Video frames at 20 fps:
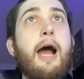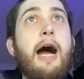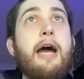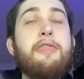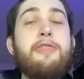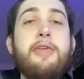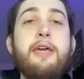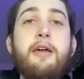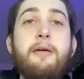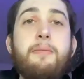I
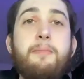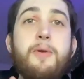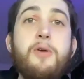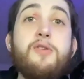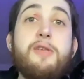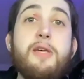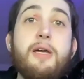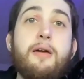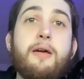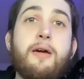think
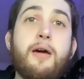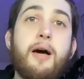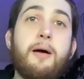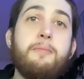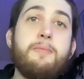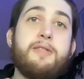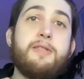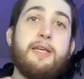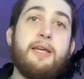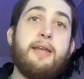music
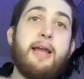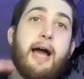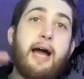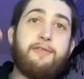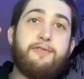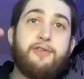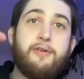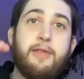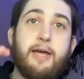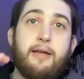comes in
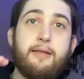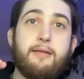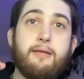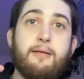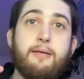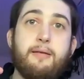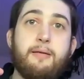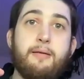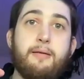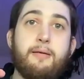after that.
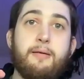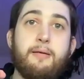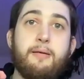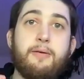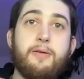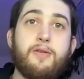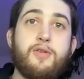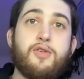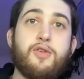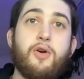
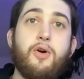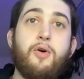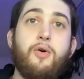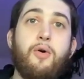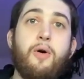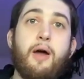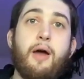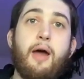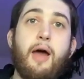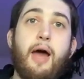
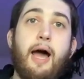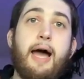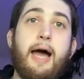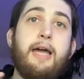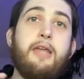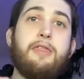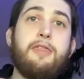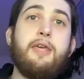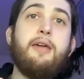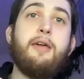So
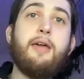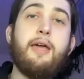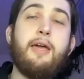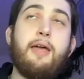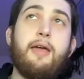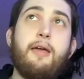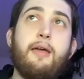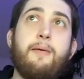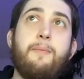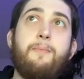I think
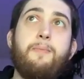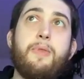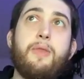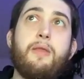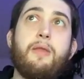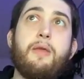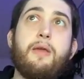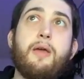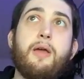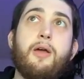
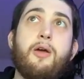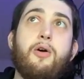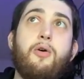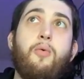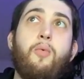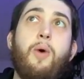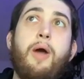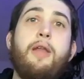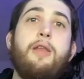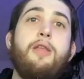
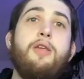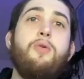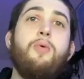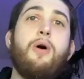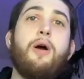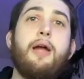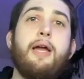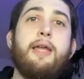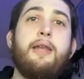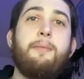when you
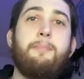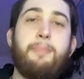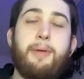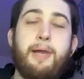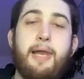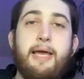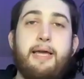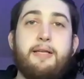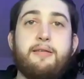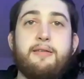are in a
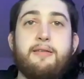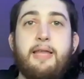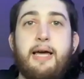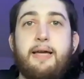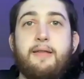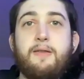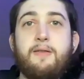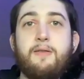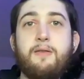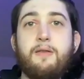place
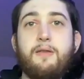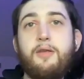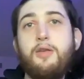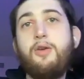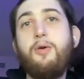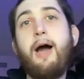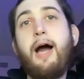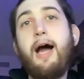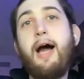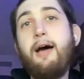that
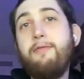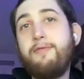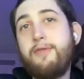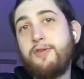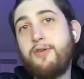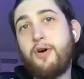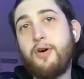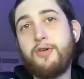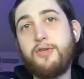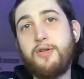you have
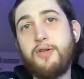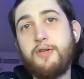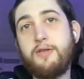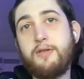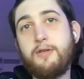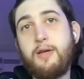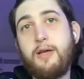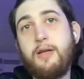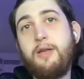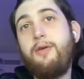the
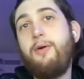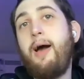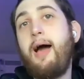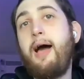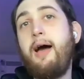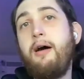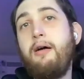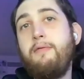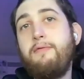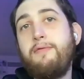doctors and you
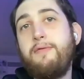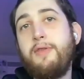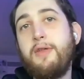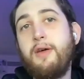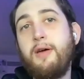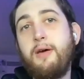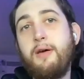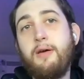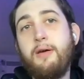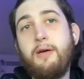have
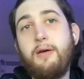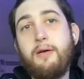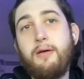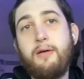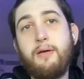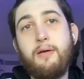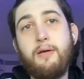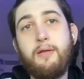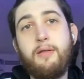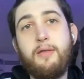the
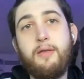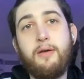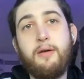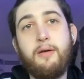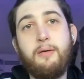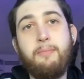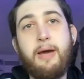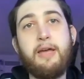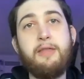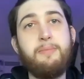
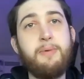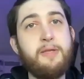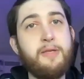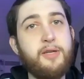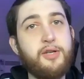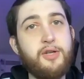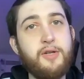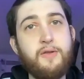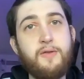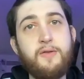
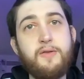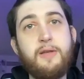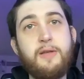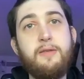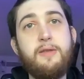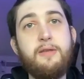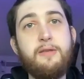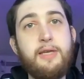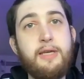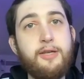mathematicians
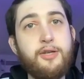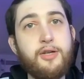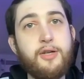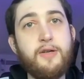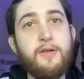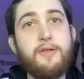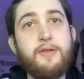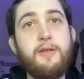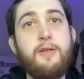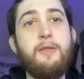and the
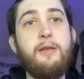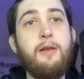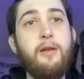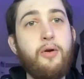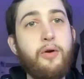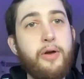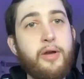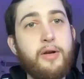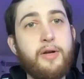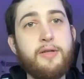teachers and the
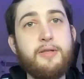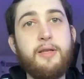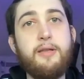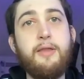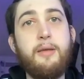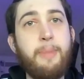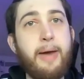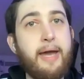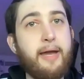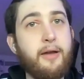lawyers
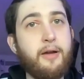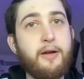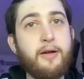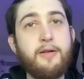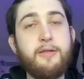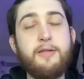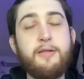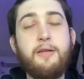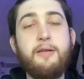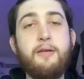and the
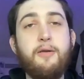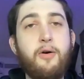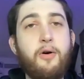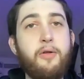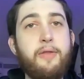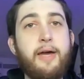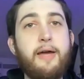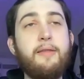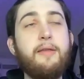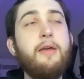bankers and
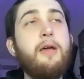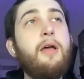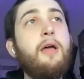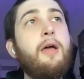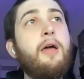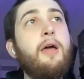all that,